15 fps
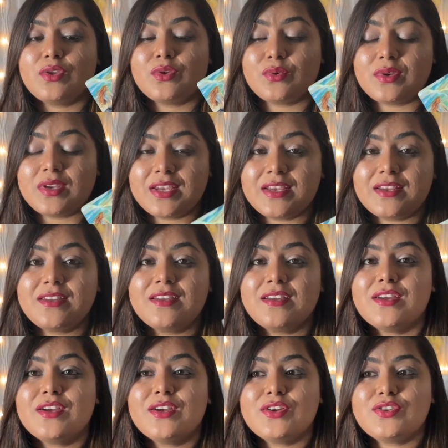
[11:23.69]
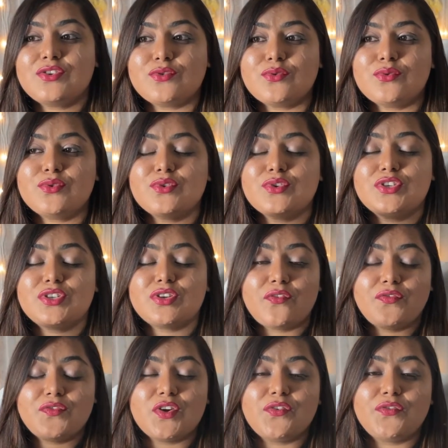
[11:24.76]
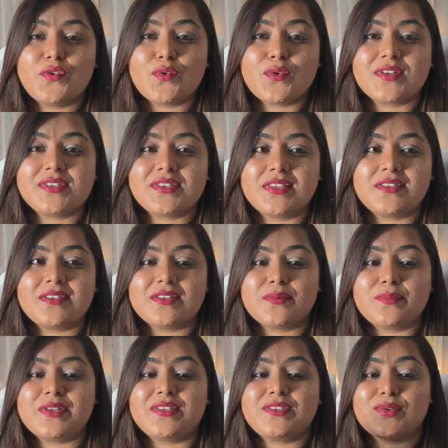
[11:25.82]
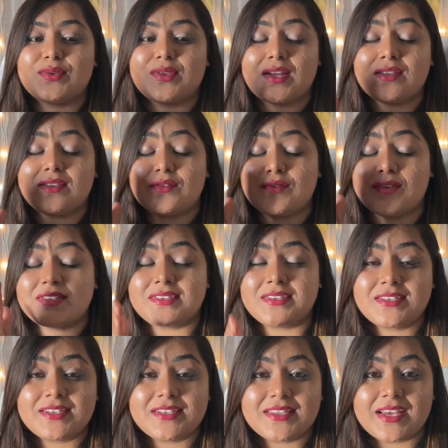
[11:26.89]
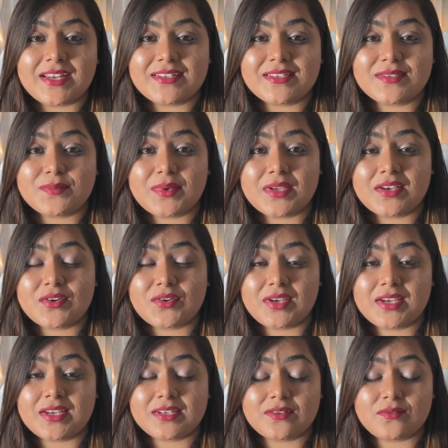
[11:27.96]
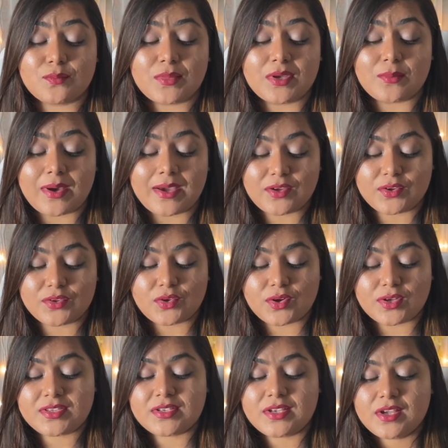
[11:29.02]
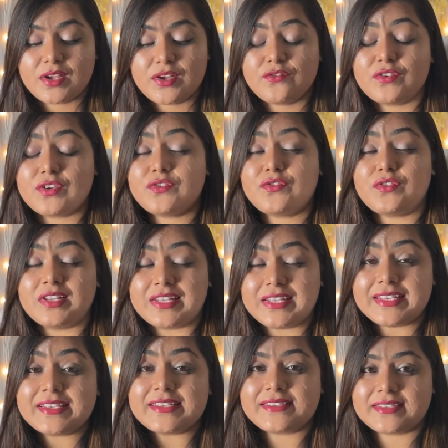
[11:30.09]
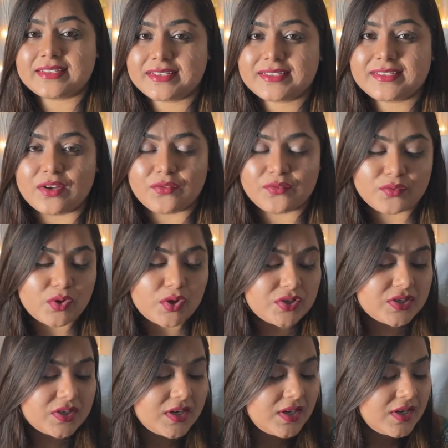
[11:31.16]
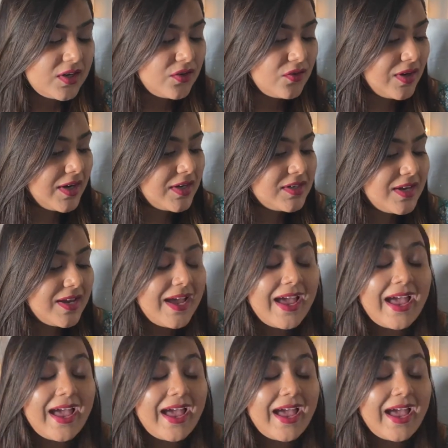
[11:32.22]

You need to shift your focus a little bit so that the resistance that has been created by your thoughts will release somewhat, right?